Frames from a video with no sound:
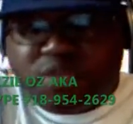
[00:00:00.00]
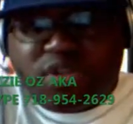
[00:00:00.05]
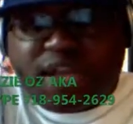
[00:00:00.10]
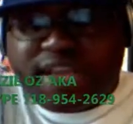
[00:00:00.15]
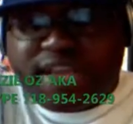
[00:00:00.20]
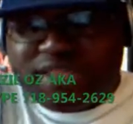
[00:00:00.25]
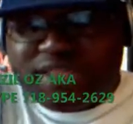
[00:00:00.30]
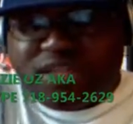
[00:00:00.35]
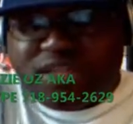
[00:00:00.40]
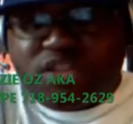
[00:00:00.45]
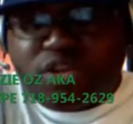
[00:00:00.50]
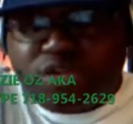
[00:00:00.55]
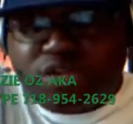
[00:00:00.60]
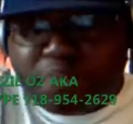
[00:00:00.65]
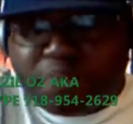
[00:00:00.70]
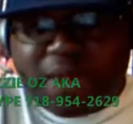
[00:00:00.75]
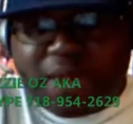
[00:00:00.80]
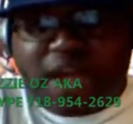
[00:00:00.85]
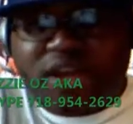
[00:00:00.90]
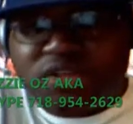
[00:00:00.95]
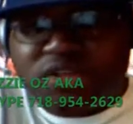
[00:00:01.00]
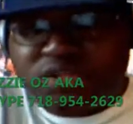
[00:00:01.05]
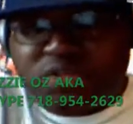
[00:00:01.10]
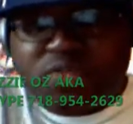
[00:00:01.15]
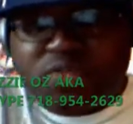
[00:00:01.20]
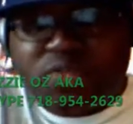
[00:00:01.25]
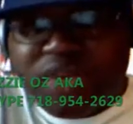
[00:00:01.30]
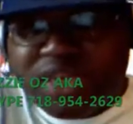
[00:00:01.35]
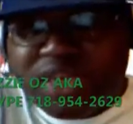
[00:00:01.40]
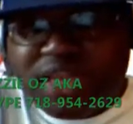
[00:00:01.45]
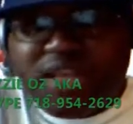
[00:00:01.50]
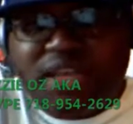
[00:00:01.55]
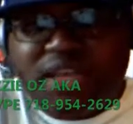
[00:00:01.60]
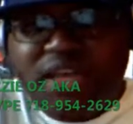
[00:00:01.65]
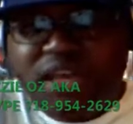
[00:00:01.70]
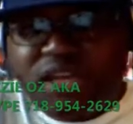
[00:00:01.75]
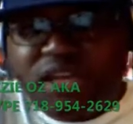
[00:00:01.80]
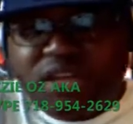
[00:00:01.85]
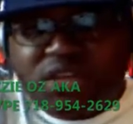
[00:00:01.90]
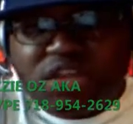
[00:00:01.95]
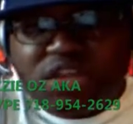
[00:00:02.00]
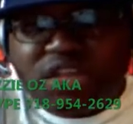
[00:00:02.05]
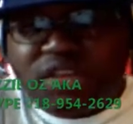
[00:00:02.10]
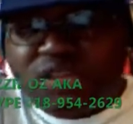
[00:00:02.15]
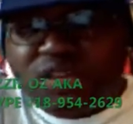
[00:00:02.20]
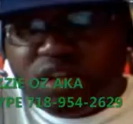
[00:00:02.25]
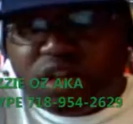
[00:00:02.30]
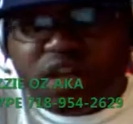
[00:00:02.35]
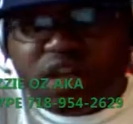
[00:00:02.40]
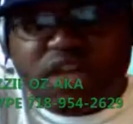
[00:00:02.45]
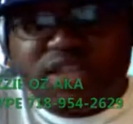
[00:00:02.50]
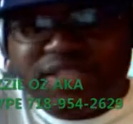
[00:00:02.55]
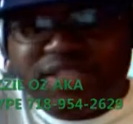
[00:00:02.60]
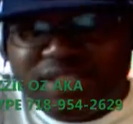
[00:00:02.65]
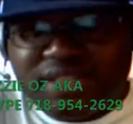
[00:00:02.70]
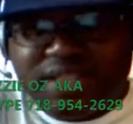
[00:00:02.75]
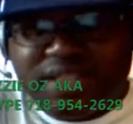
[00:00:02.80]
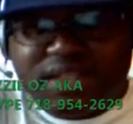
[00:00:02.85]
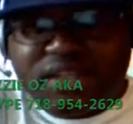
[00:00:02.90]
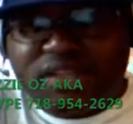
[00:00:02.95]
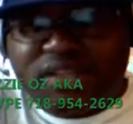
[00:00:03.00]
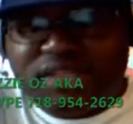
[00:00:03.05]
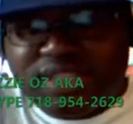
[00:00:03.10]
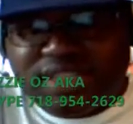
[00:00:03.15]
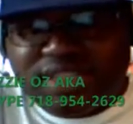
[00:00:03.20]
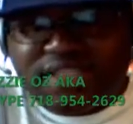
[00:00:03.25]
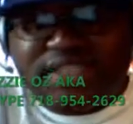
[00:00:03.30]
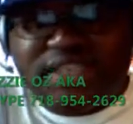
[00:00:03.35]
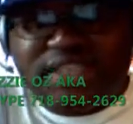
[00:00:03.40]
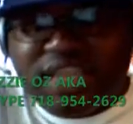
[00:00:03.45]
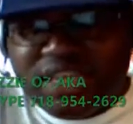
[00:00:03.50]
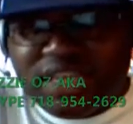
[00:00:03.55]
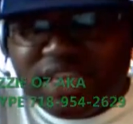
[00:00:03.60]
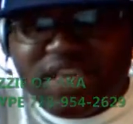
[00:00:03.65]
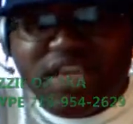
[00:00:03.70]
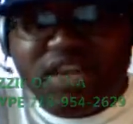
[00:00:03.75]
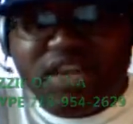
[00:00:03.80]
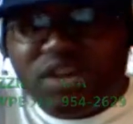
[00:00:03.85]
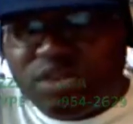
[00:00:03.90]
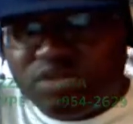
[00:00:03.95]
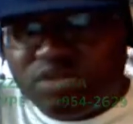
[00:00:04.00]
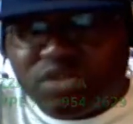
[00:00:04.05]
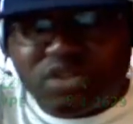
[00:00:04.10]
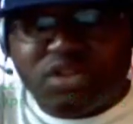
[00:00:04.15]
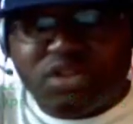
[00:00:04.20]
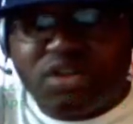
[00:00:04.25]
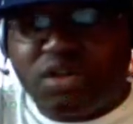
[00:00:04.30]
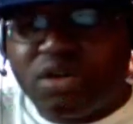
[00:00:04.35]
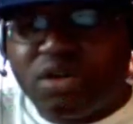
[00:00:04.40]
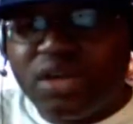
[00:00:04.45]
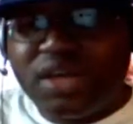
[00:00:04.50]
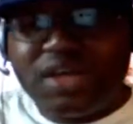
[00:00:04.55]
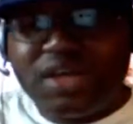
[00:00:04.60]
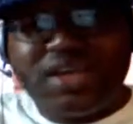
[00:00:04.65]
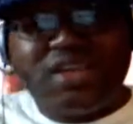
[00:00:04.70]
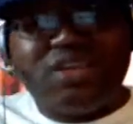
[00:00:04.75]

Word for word: like 30 pounds of weed. Uh, 16 kilos of coke.